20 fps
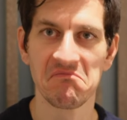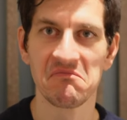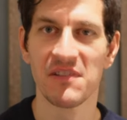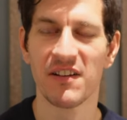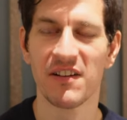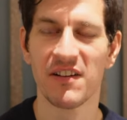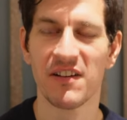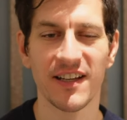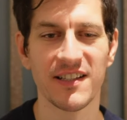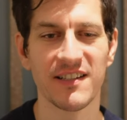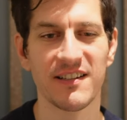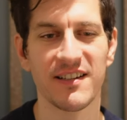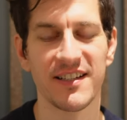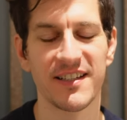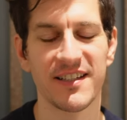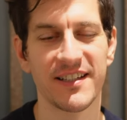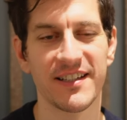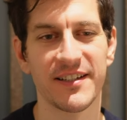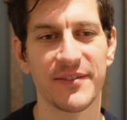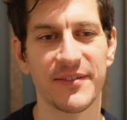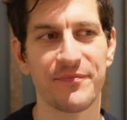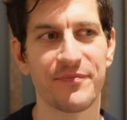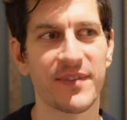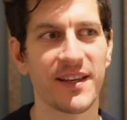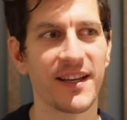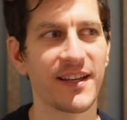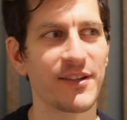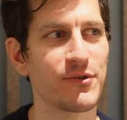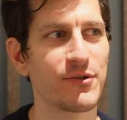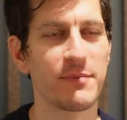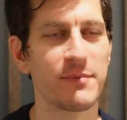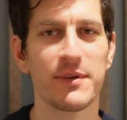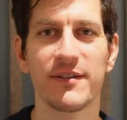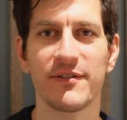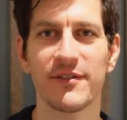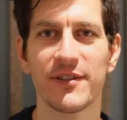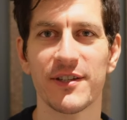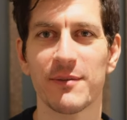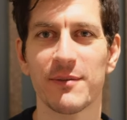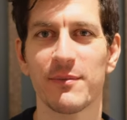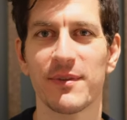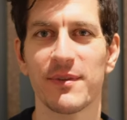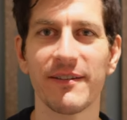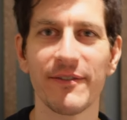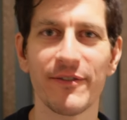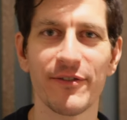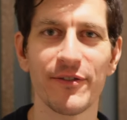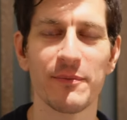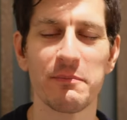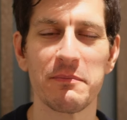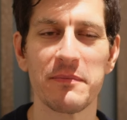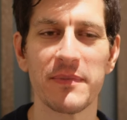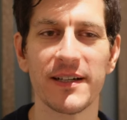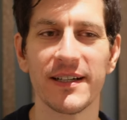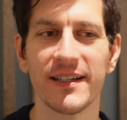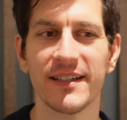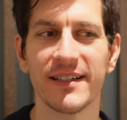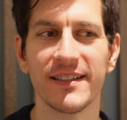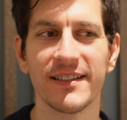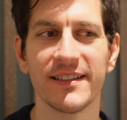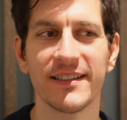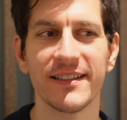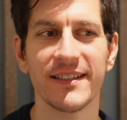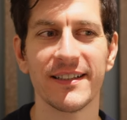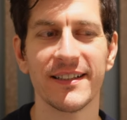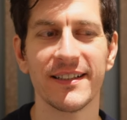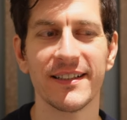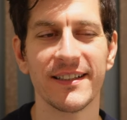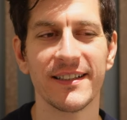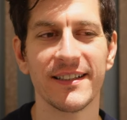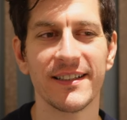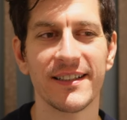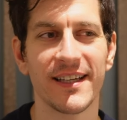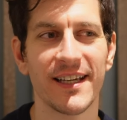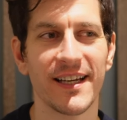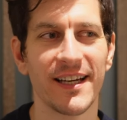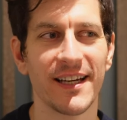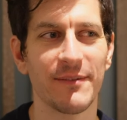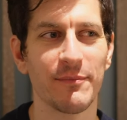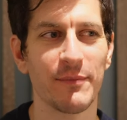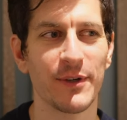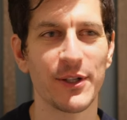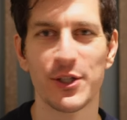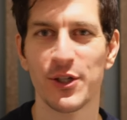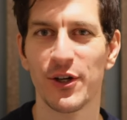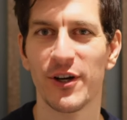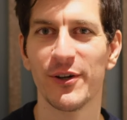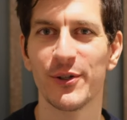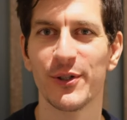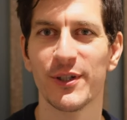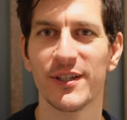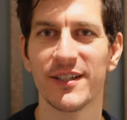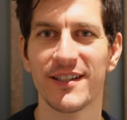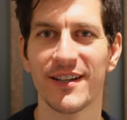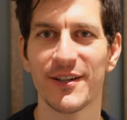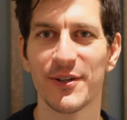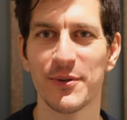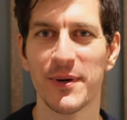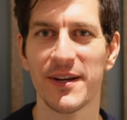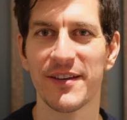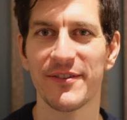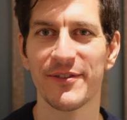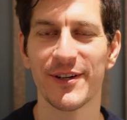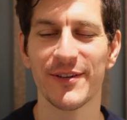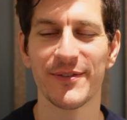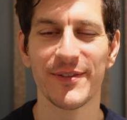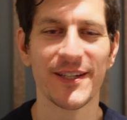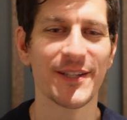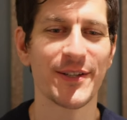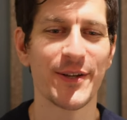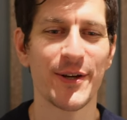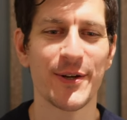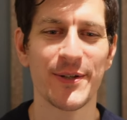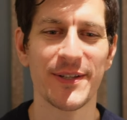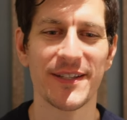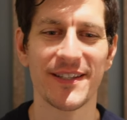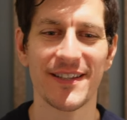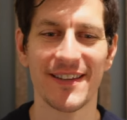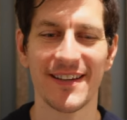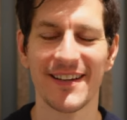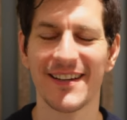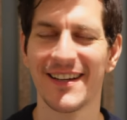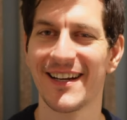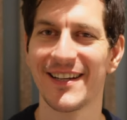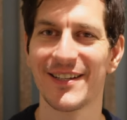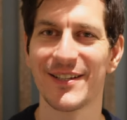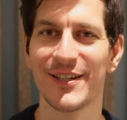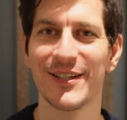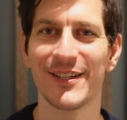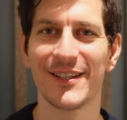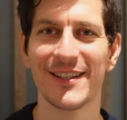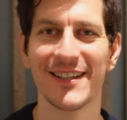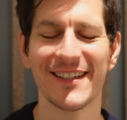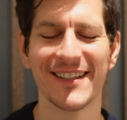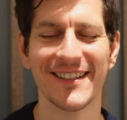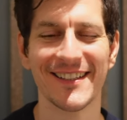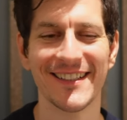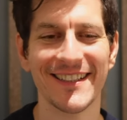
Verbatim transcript: Fascinating. Yeah, Dreamweaver, something from uh, yeah my childhood. It's like 25 years yeah. ago since I think I last heard that.